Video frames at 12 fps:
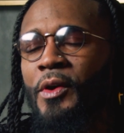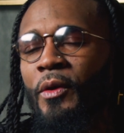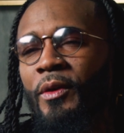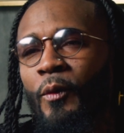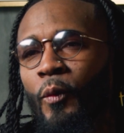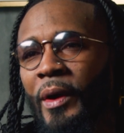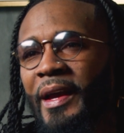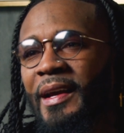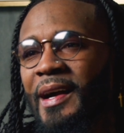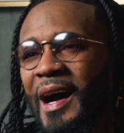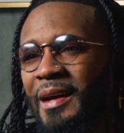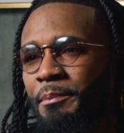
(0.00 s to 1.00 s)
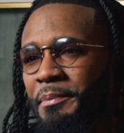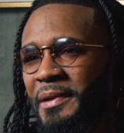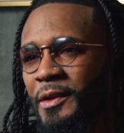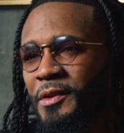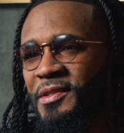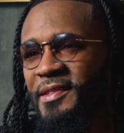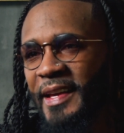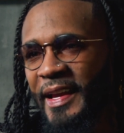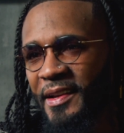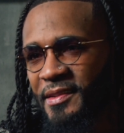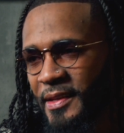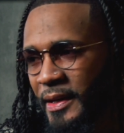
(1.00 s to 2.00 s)
the way God builds
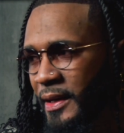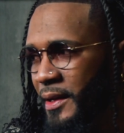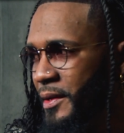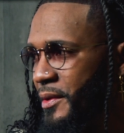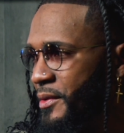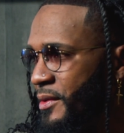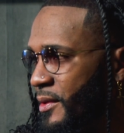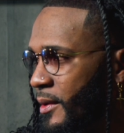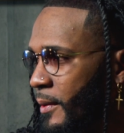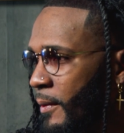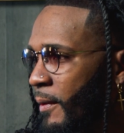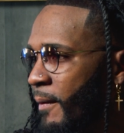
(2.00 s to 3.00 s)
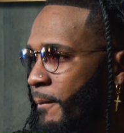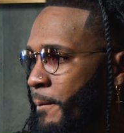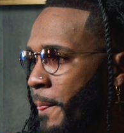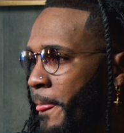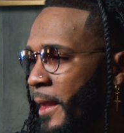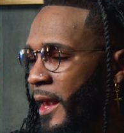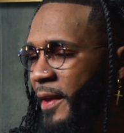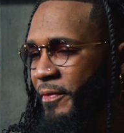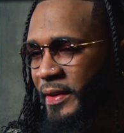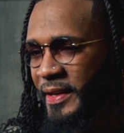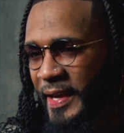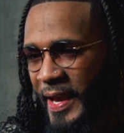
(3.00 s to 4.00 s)
things is, if he
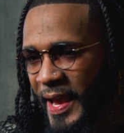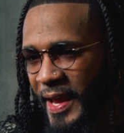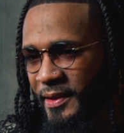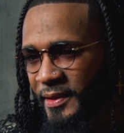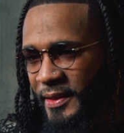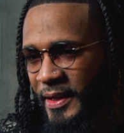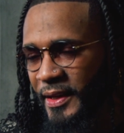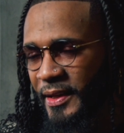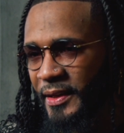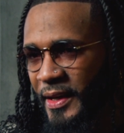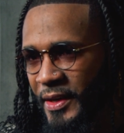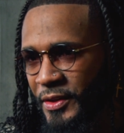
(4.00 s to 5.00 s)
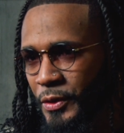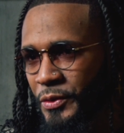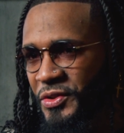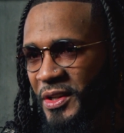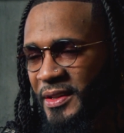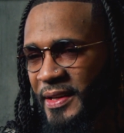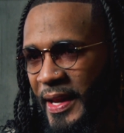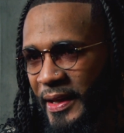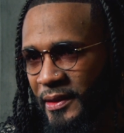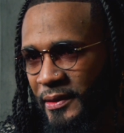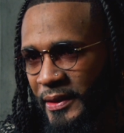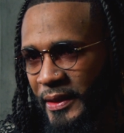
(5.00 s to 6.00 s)
can't get it in you
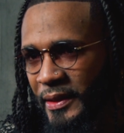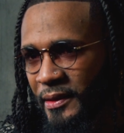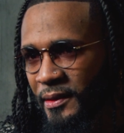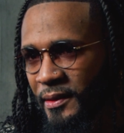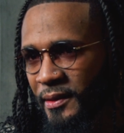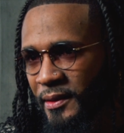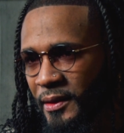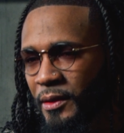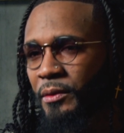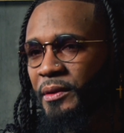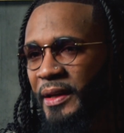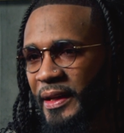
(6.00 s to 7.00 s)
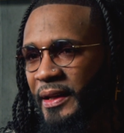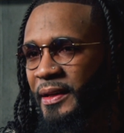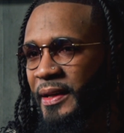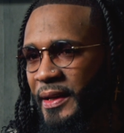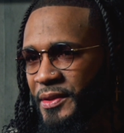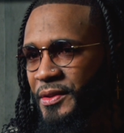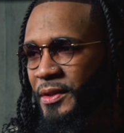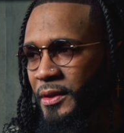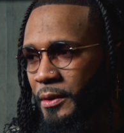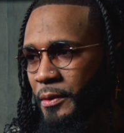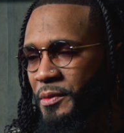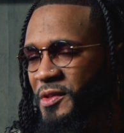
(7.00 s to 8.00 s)
genetically, he'll get it into
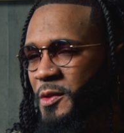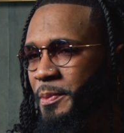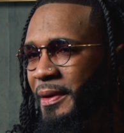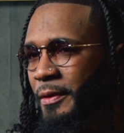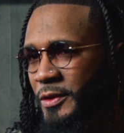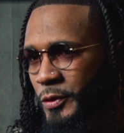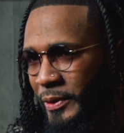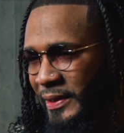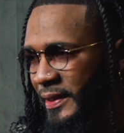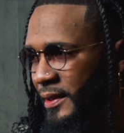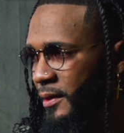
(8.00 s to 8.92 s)
you spiritually.